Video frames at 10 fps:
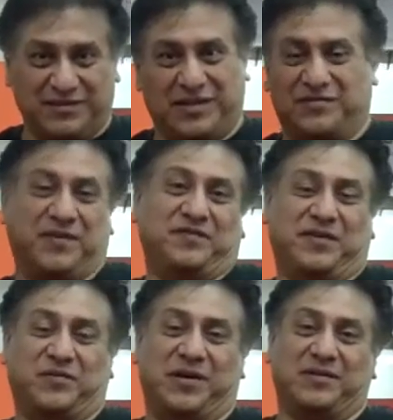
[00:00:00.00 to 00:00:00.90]
So that's
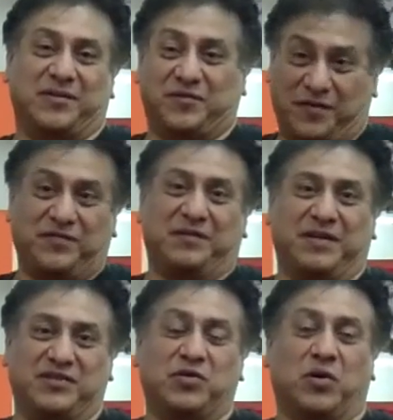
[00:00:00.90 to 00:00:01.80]
15 rounds or 15
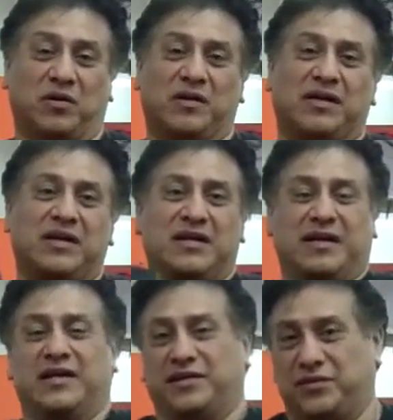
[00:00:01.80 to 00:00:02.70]
minutes total,
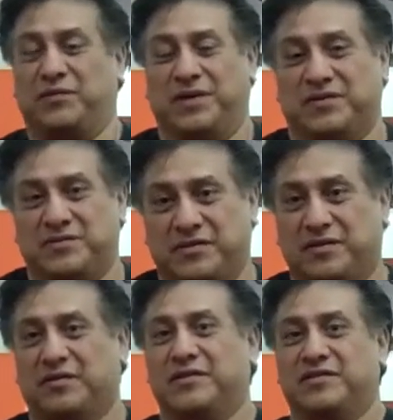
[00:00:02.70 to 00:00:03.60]
and 3 rounds.
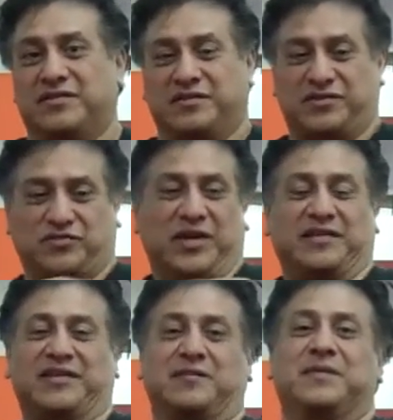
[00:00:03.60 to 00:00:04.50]
You know, to
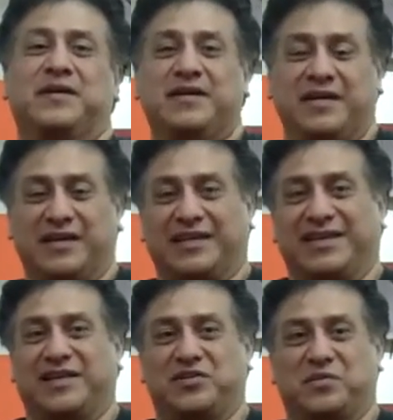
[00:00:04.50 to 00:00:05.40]
strengthen up and get
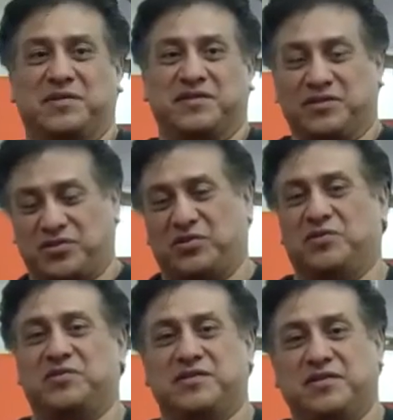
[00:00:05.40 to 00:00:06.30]
that endurance in their
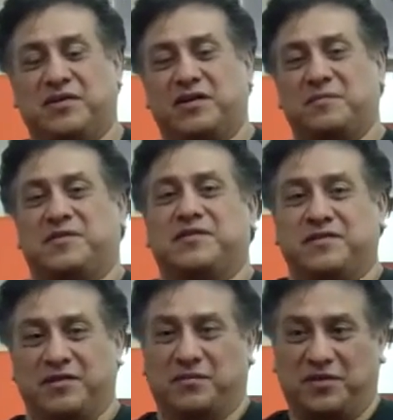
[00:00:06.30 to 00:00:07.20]
shoulders and their arms.
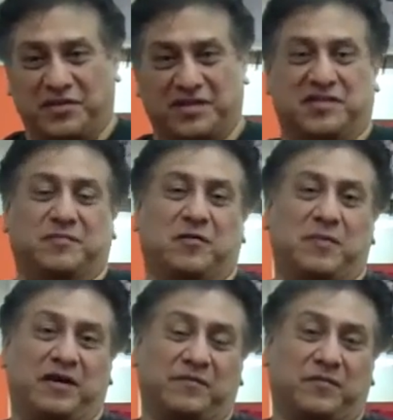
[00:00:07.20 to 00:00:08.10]
You know, when they're tossing the ball
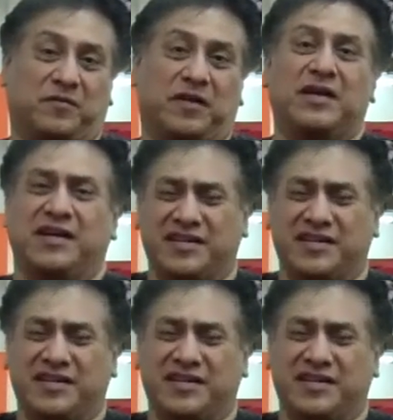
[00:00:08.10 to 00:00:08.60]
back and forth.